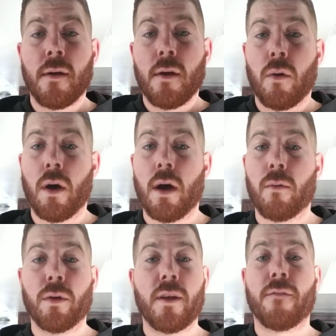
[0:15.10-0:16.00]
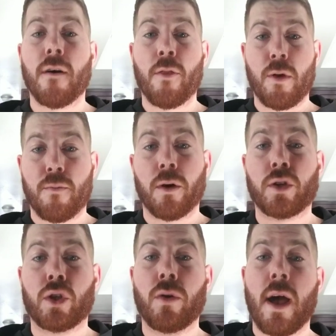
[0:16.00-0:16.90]
Really fun three-point
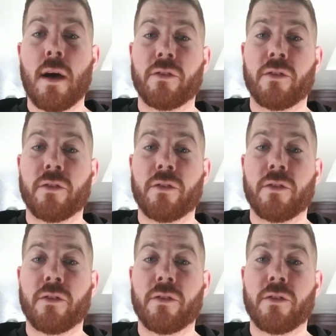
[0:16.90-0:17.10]
shootout,